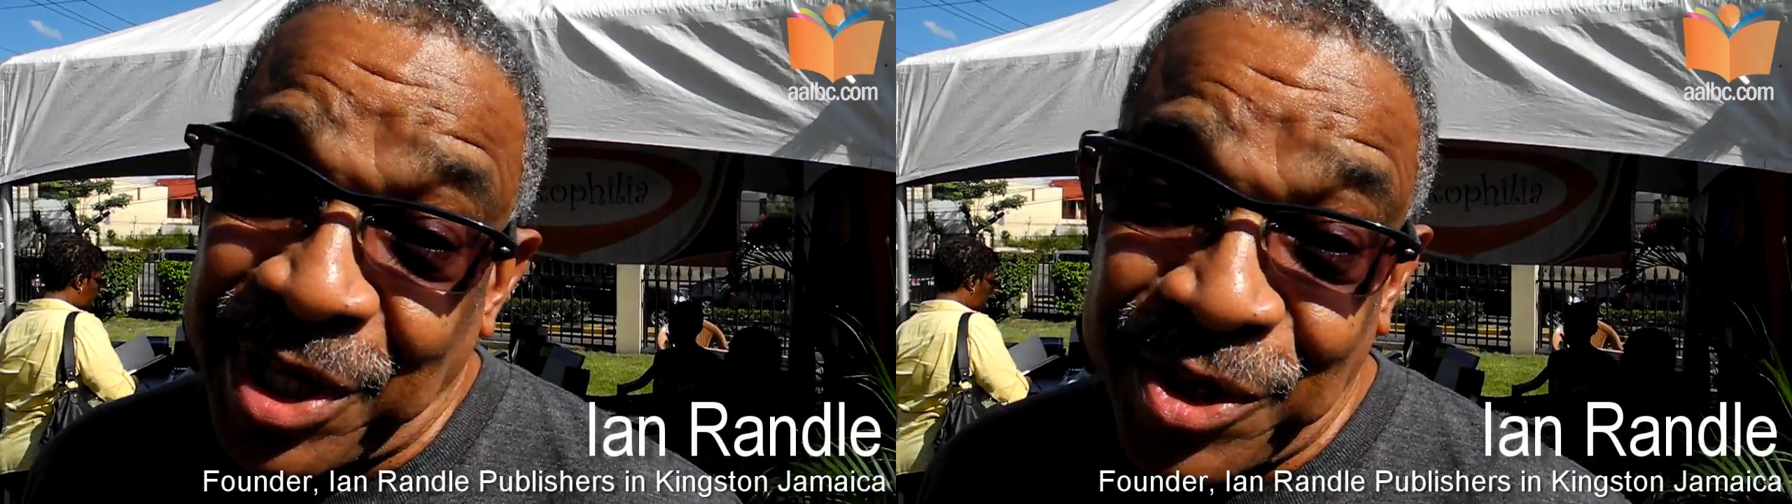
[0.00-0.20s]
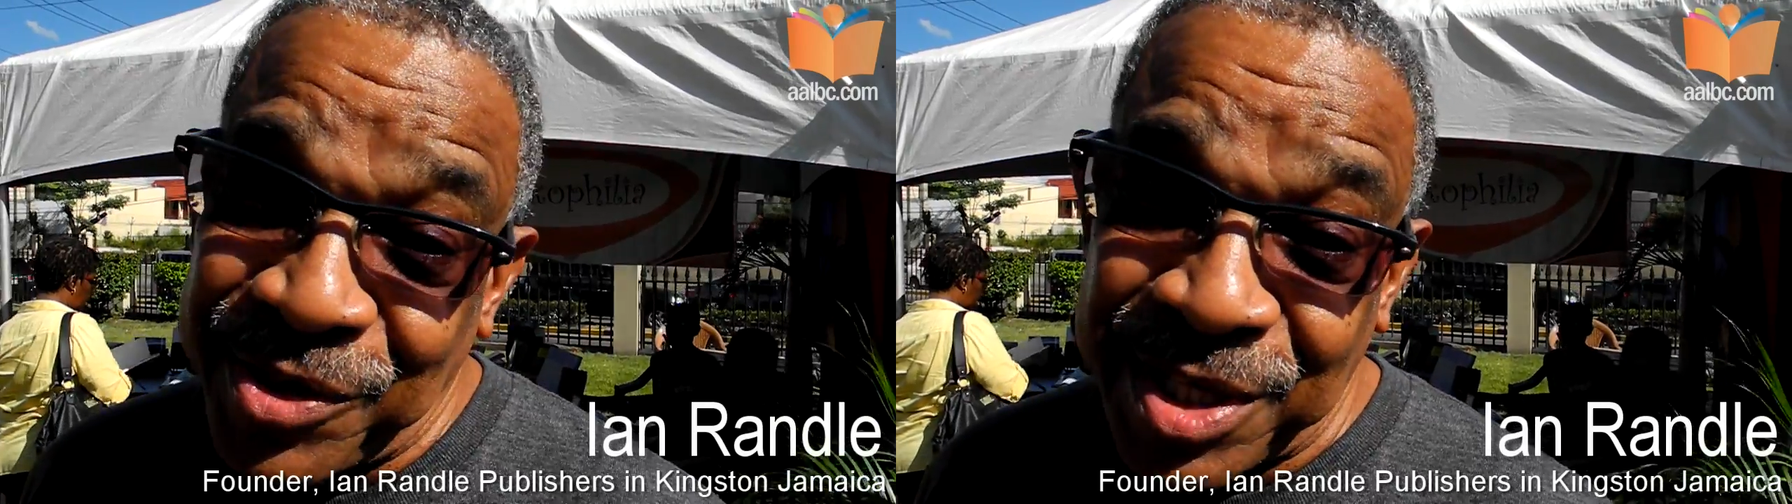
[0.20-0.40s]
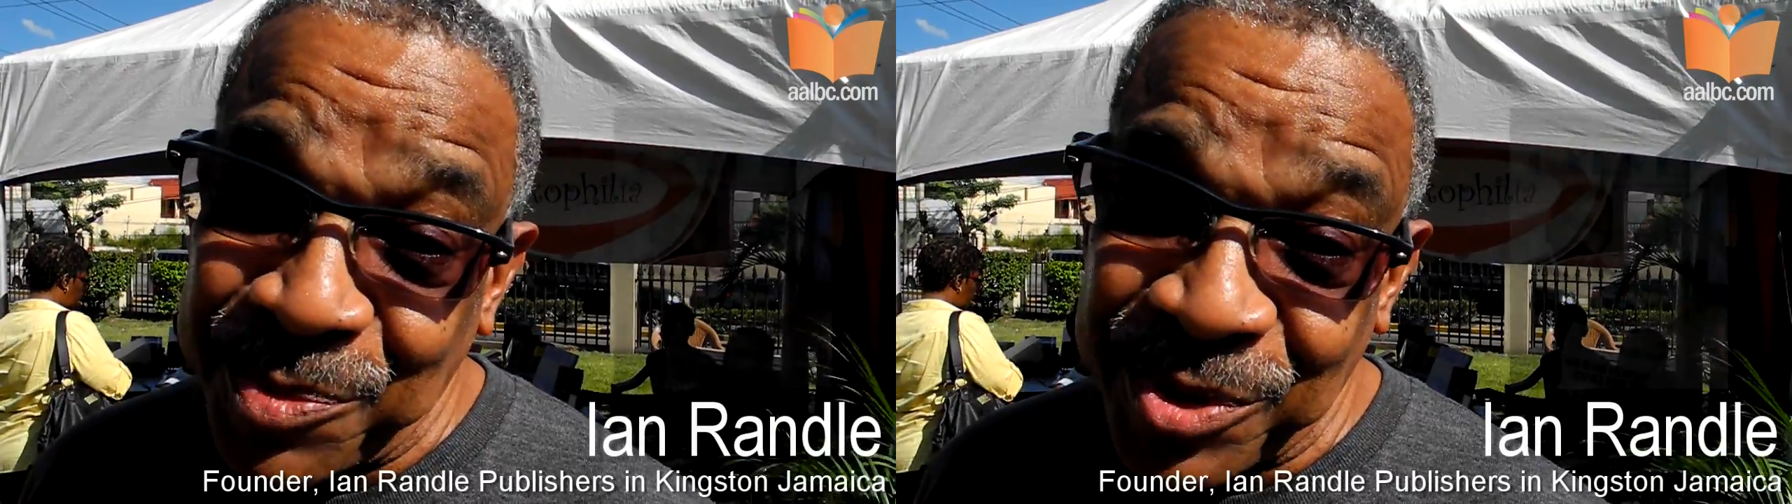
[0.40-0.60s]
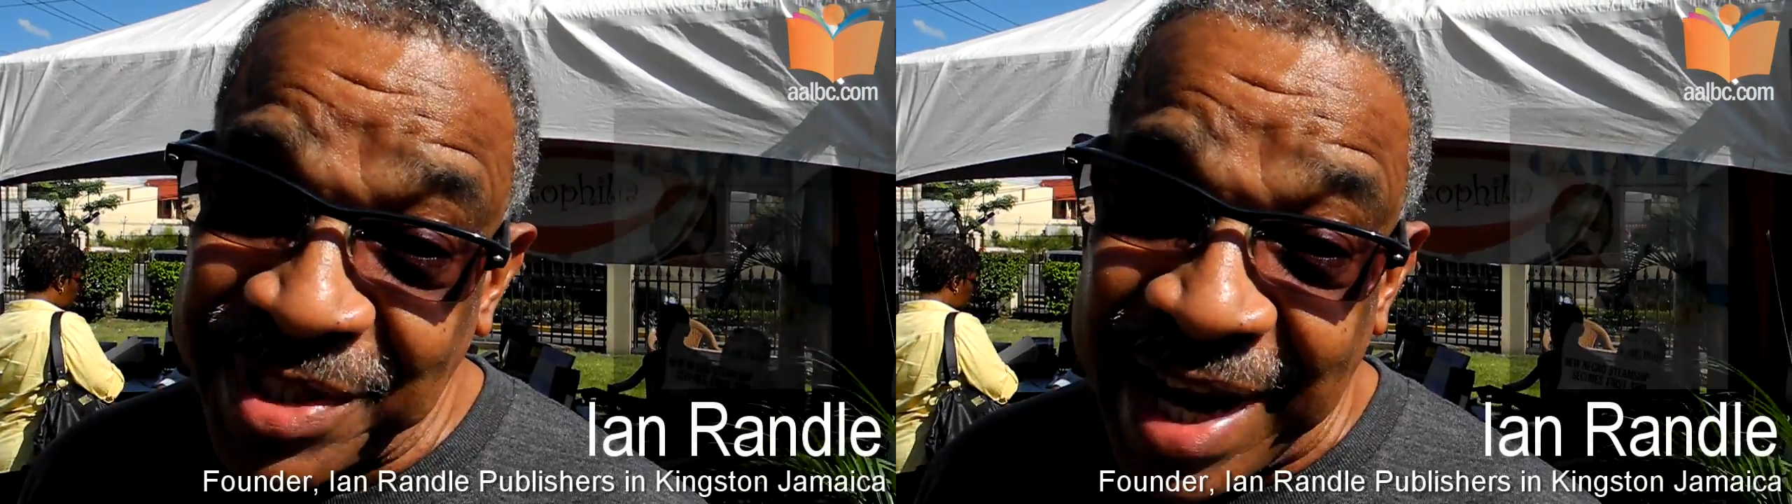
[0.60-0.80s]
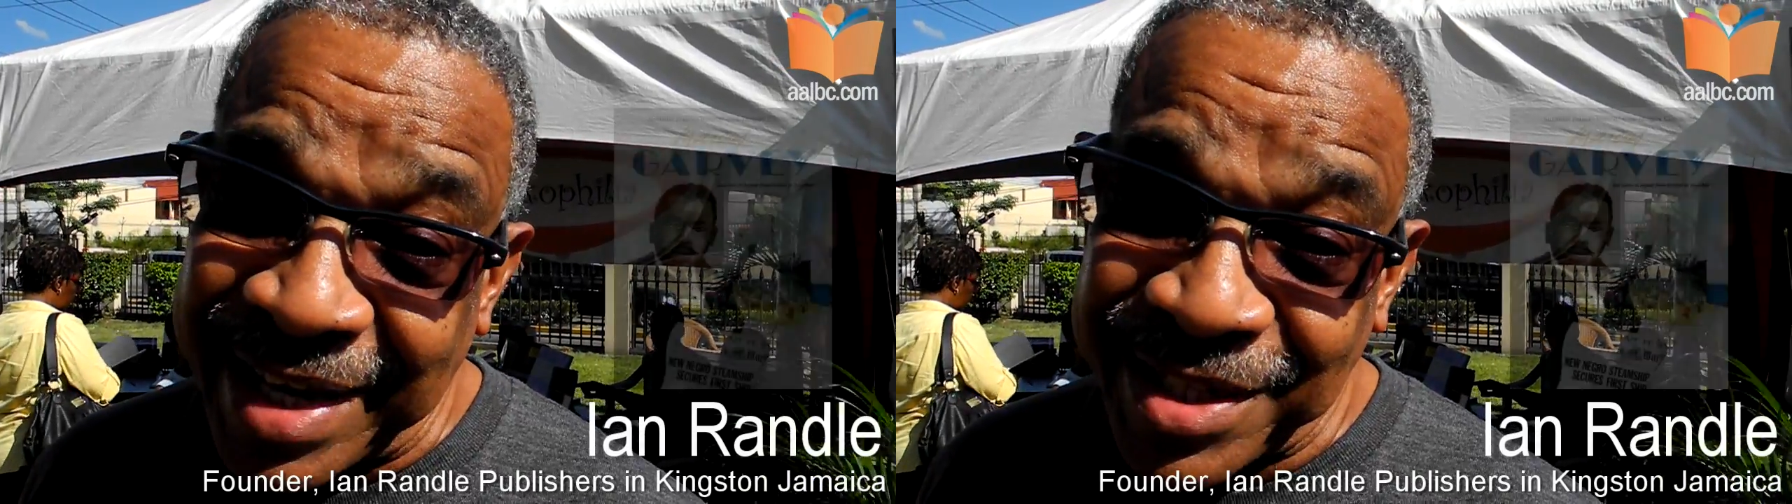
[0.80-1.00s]
children's books
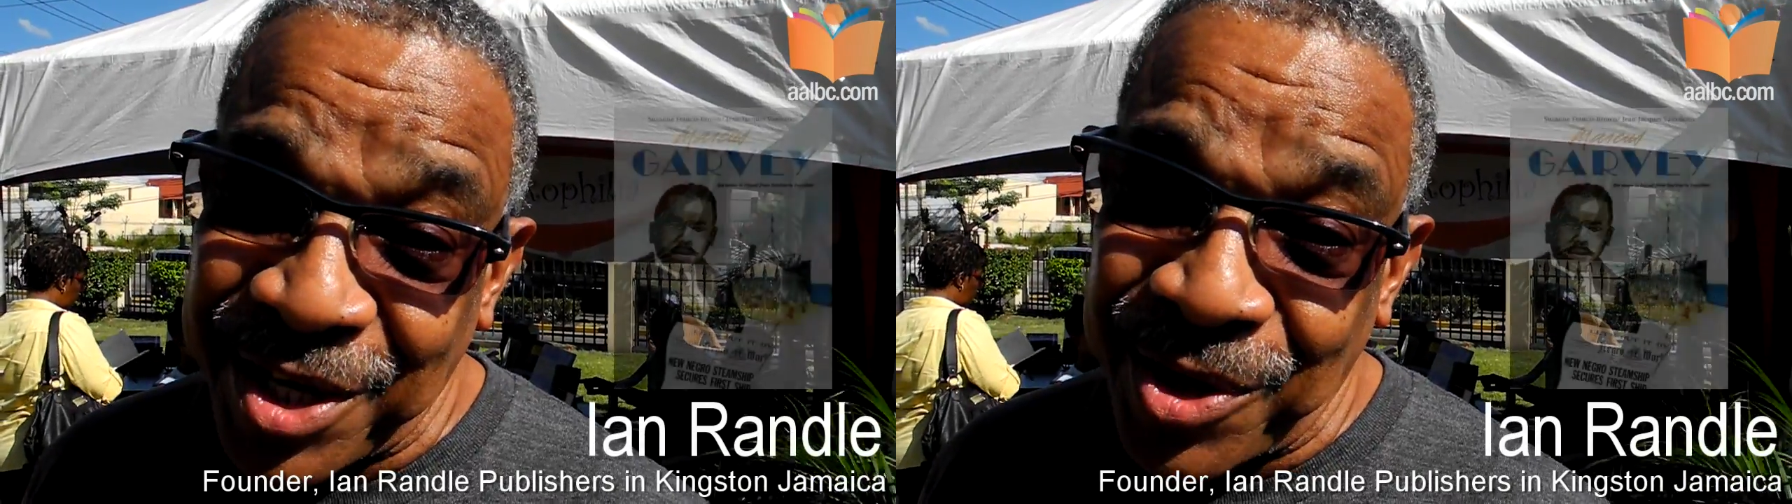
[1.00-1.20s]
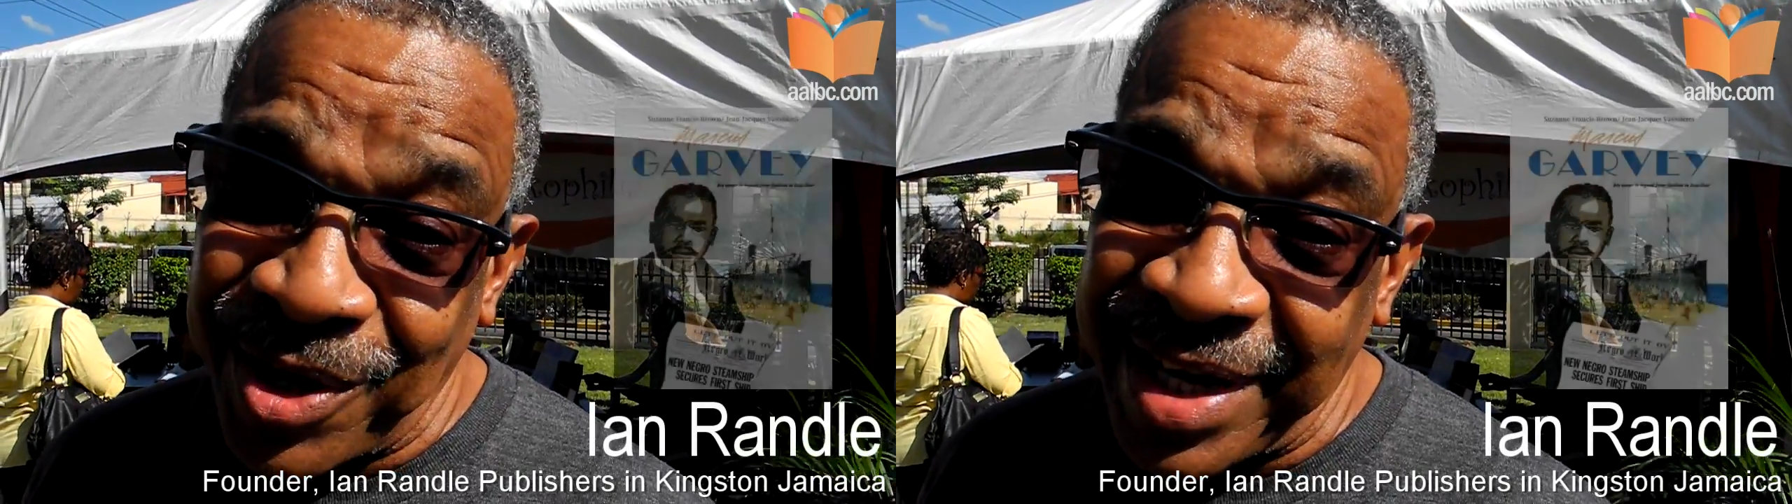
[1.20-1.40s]
titles on our